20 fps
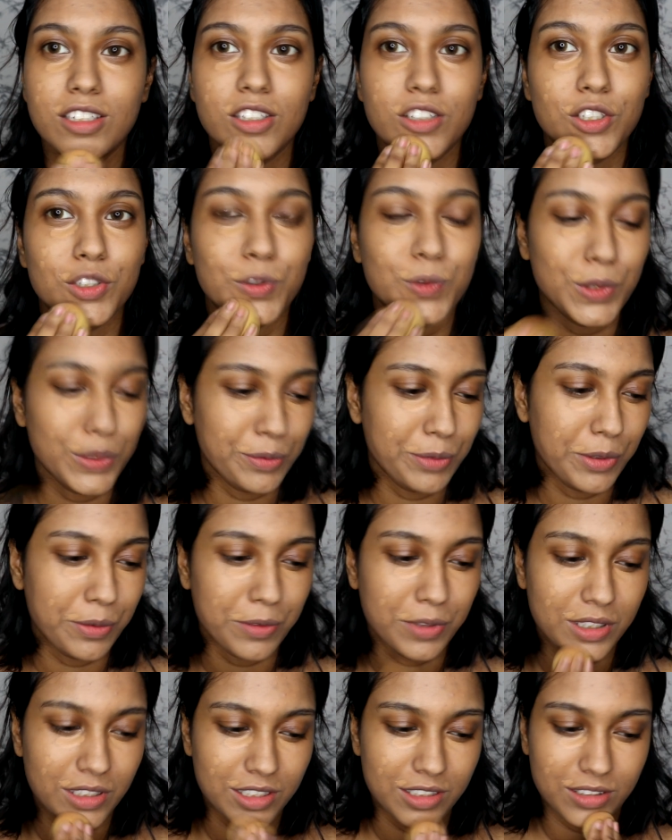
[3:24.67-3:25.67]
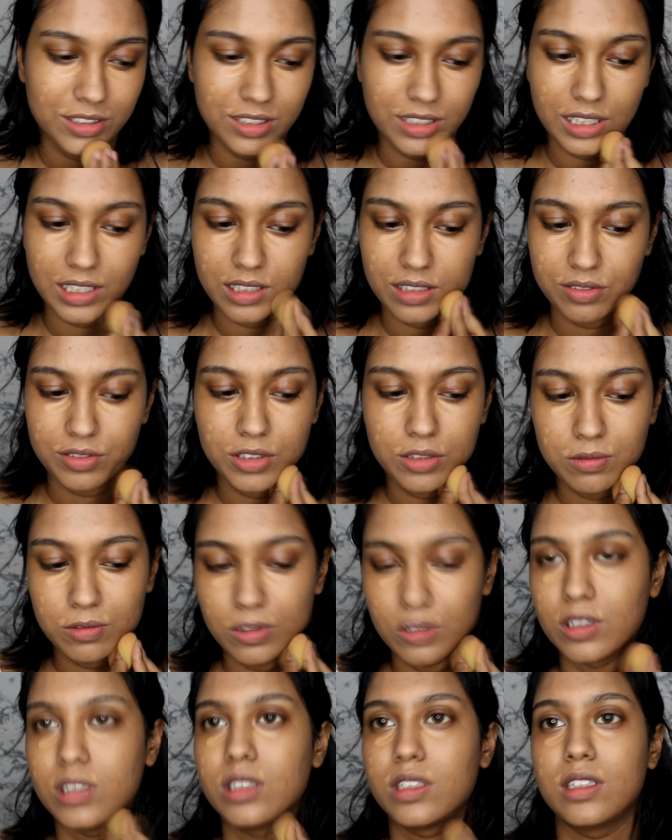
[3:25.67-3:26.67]
do what we want to do, right? If you
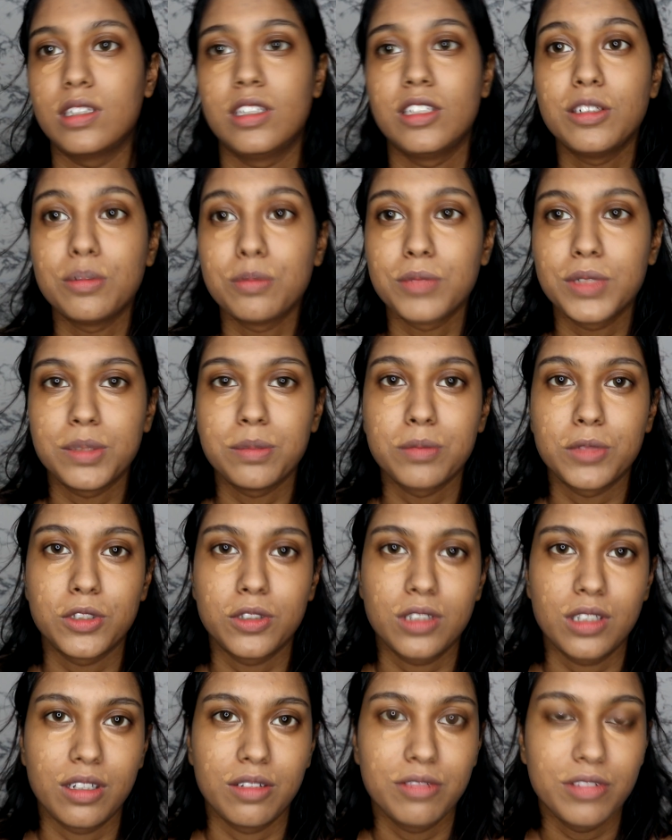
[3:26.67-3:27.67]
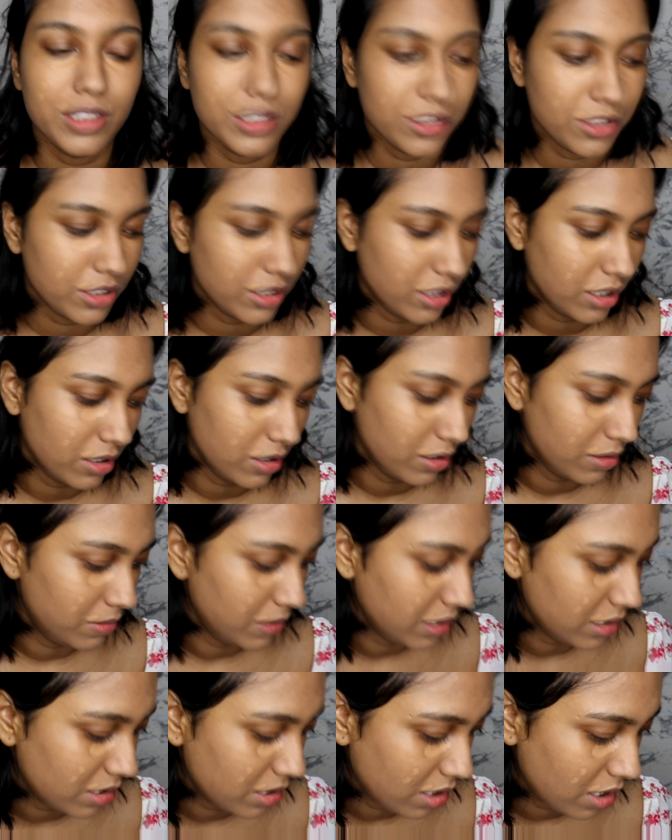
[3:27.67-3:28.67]
want a little bit more coverage, you can
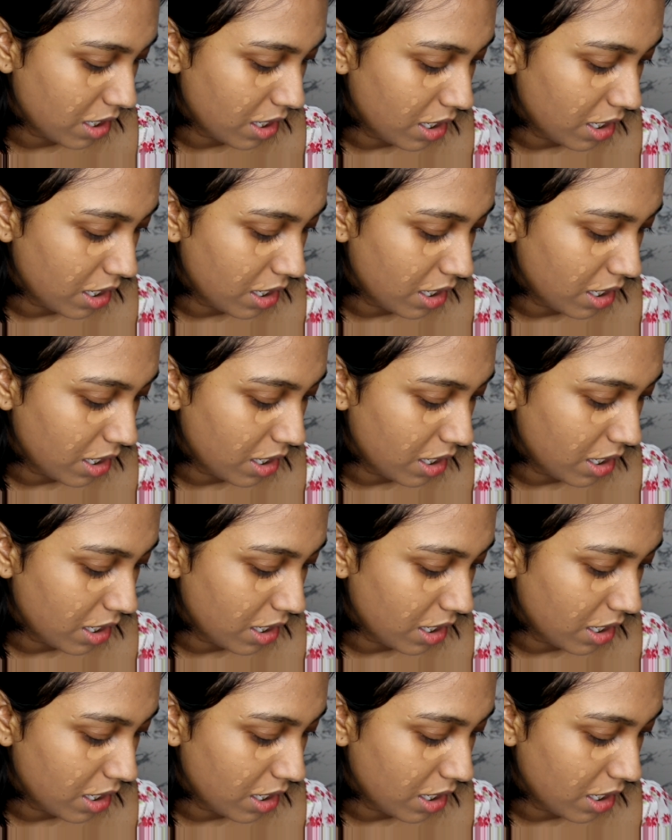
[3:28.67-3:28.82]
always